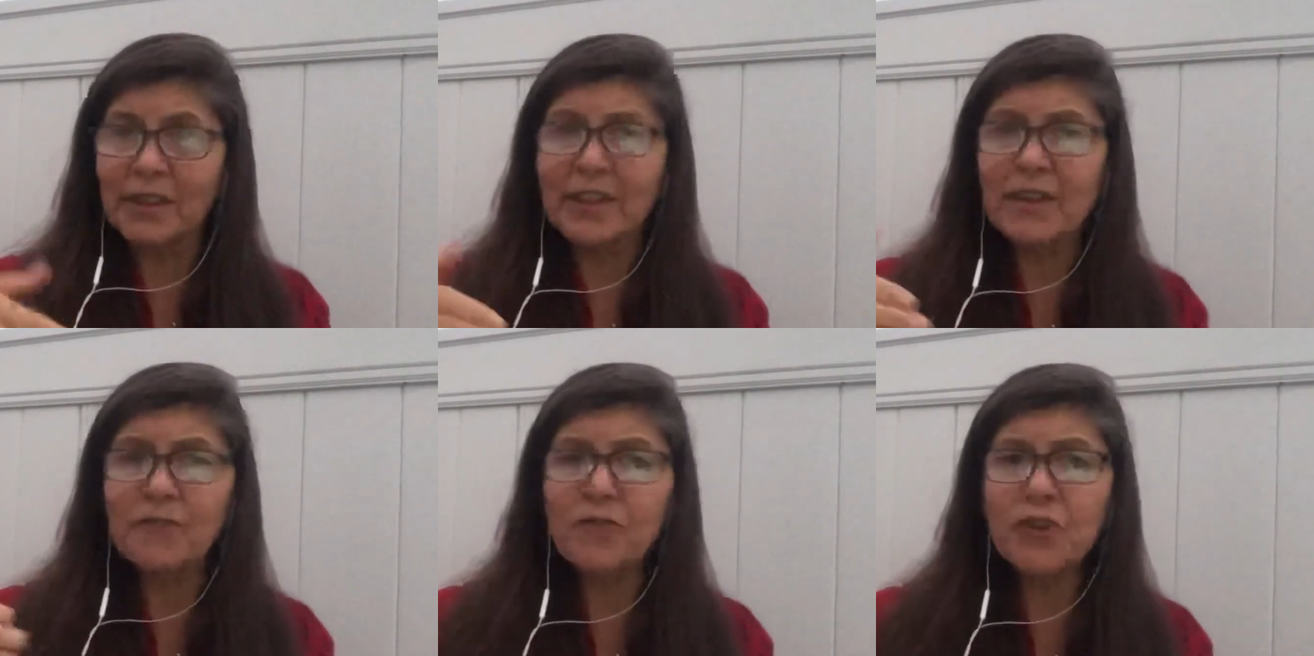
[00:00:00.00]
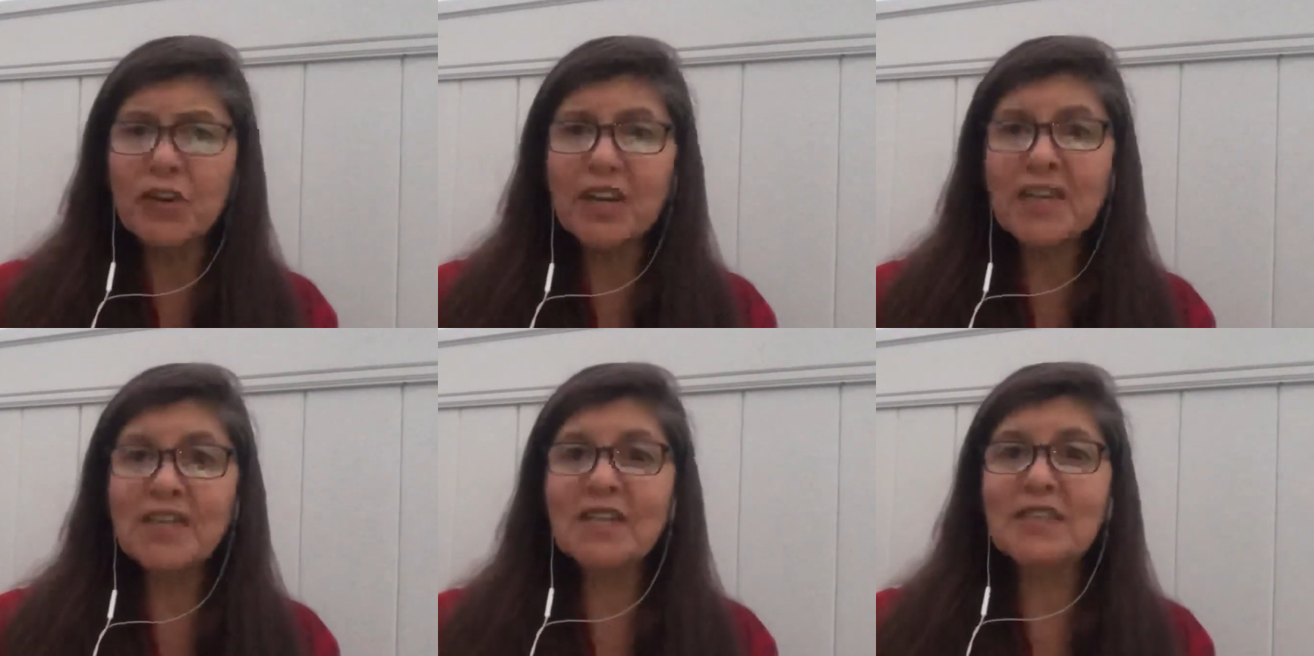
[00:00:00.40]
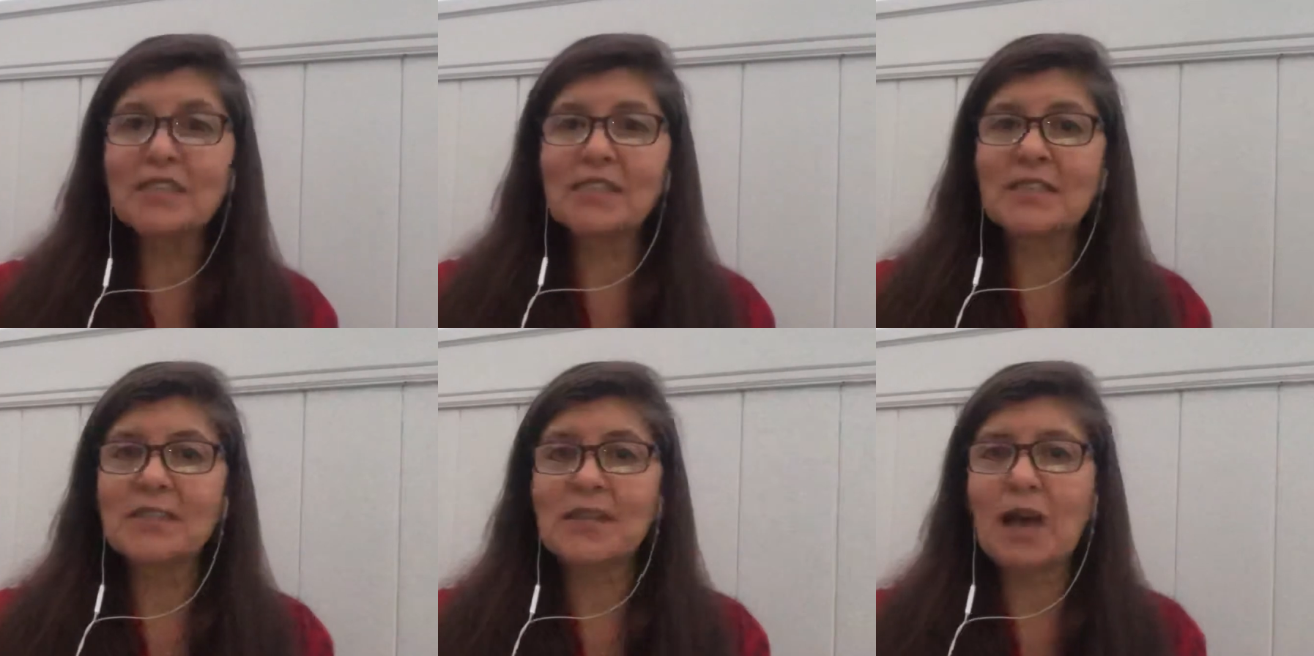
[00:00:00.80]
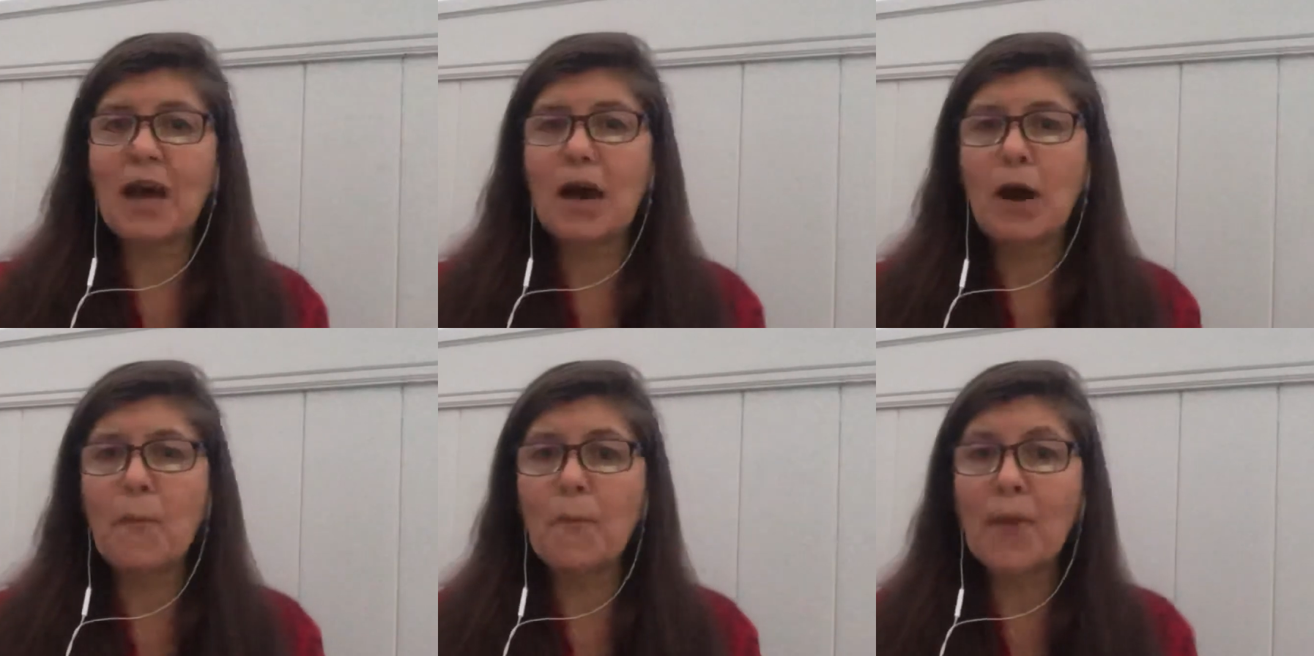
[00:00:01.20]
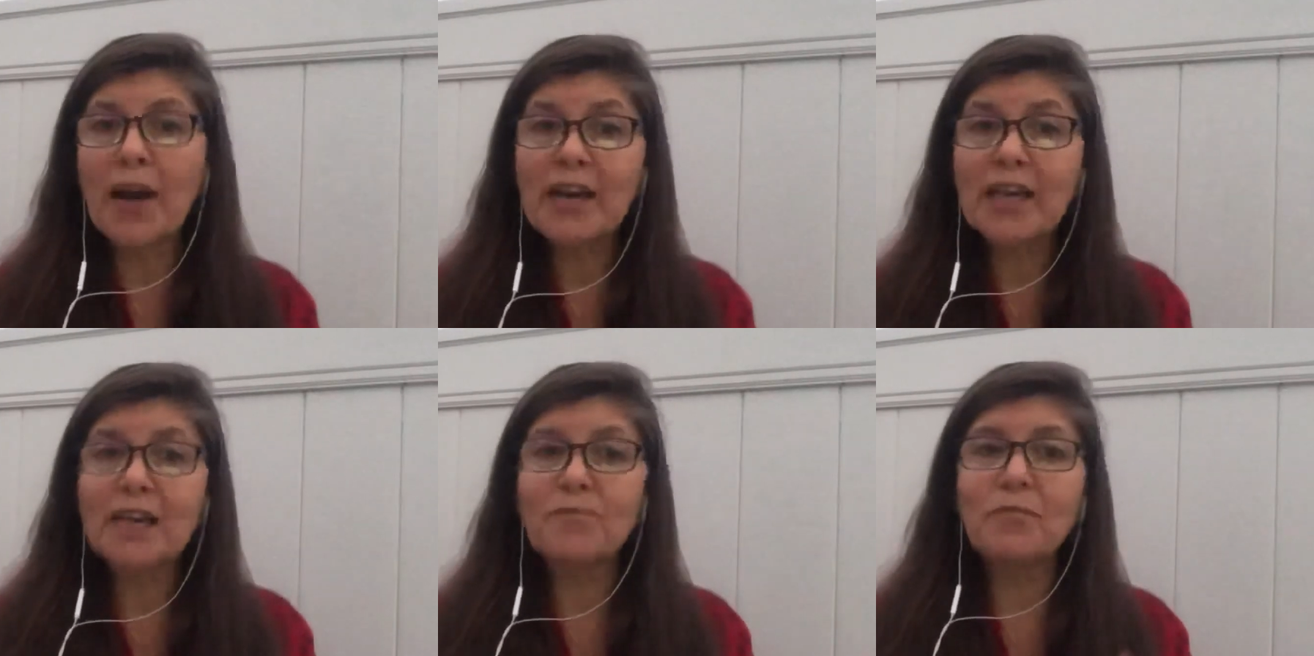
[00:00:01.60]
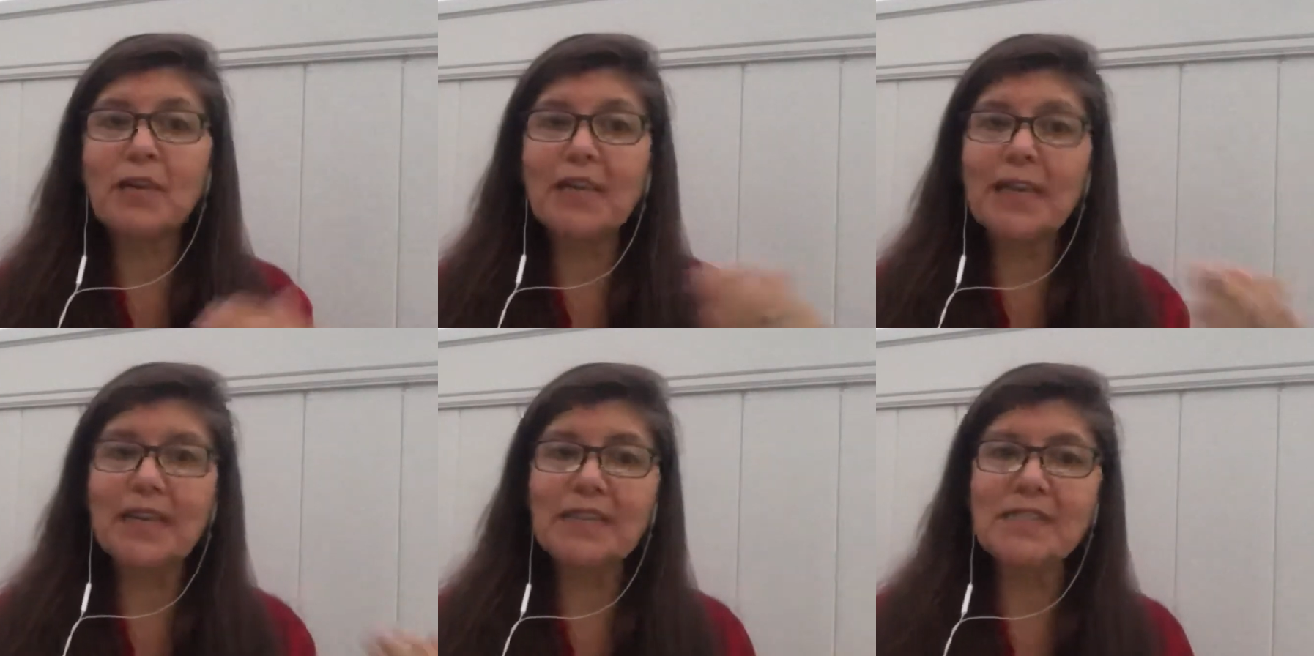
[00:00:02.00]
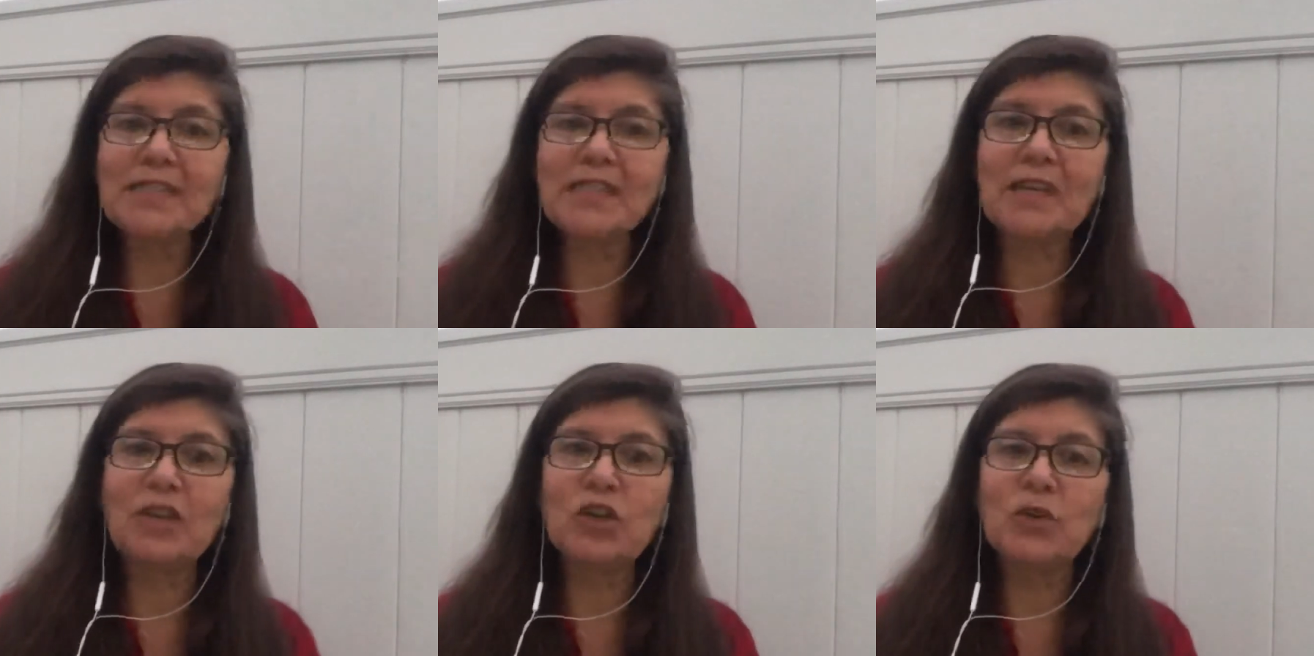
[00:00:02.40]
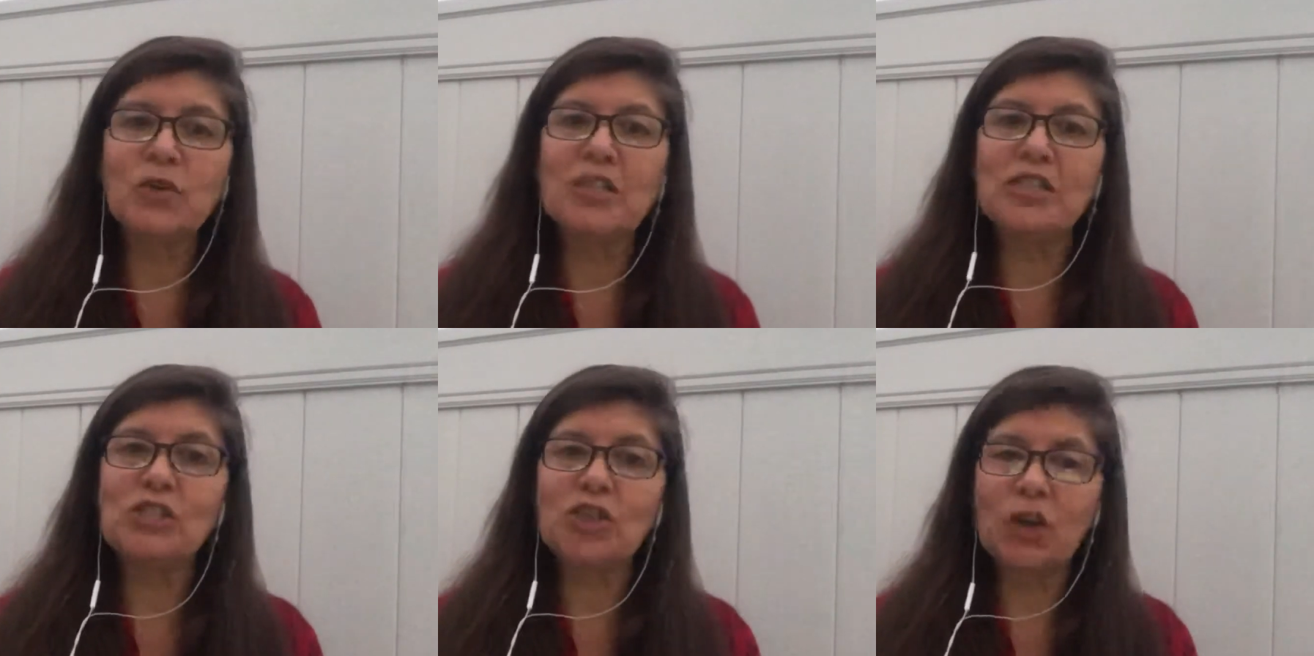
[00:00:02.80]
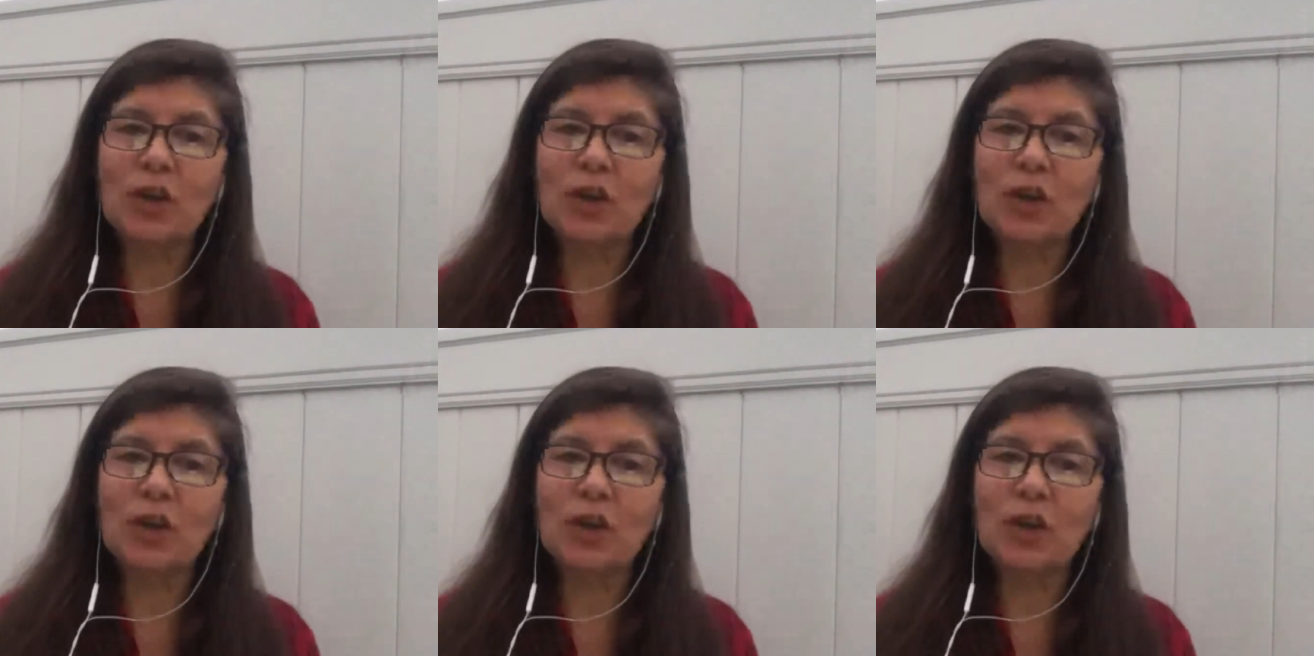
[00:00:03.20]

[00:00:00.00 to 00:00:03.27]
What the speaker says: the Forex market begins anew.